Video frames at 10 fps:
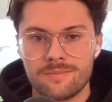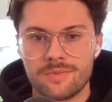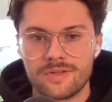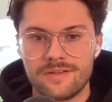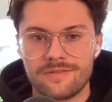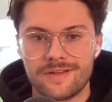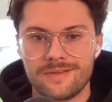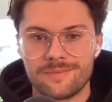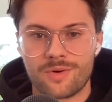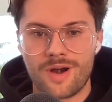believe
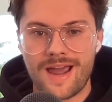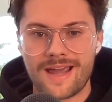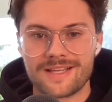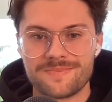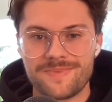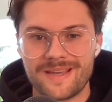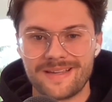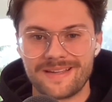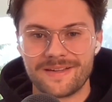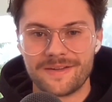in prize
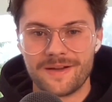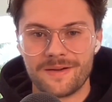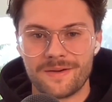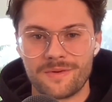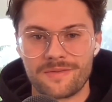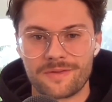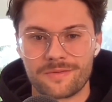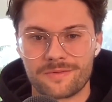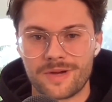being one of the